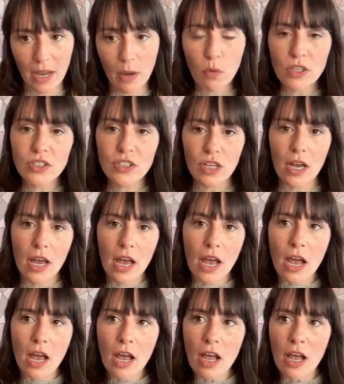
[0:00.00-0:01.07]

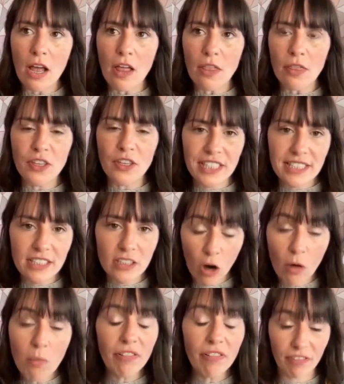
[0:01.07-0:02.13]
the
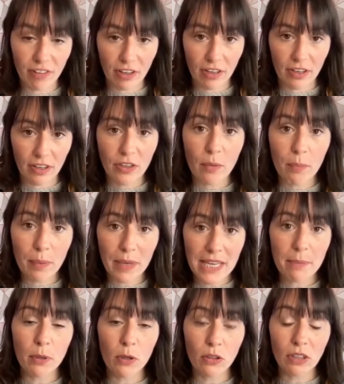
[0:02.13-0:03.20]
discomfort that
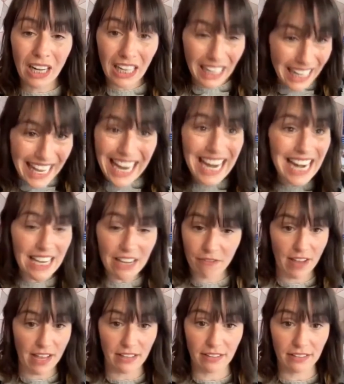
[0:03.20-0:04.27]
people clearly
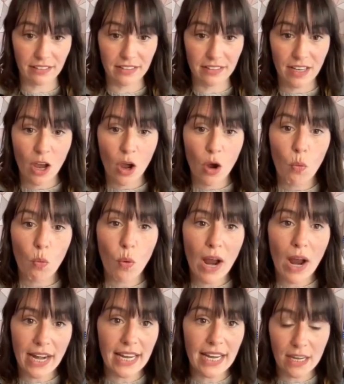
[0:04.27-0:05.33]
felt
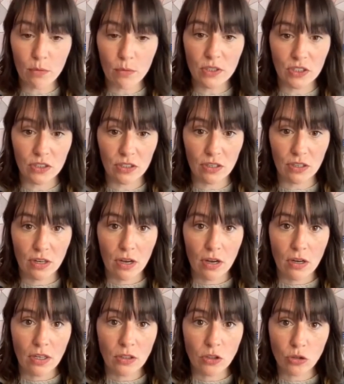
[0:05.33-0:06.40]
when he was
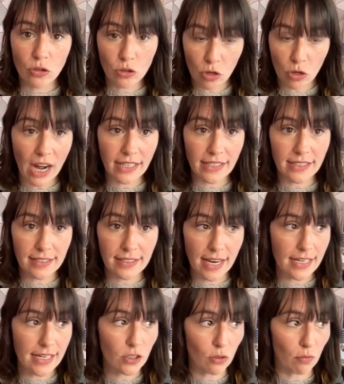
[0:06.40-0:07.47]
trying to
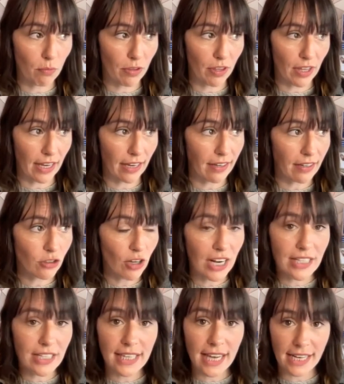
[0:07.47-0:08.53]
say something,
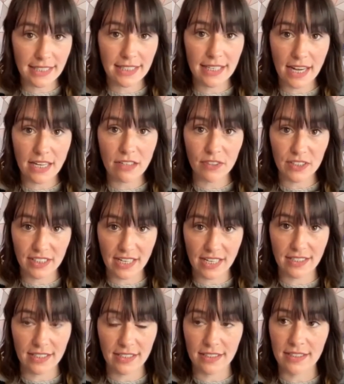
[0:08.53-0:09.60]
trying to get to the end of a
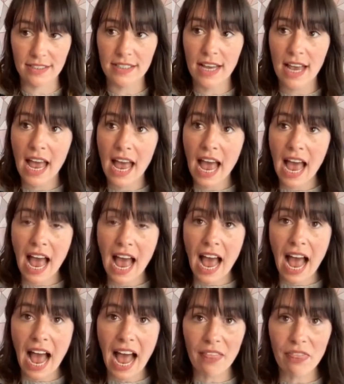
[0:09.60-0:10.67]
sentence.
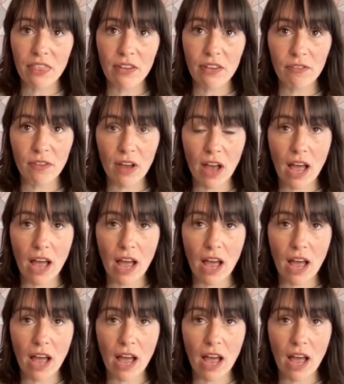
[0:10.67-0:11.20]
And the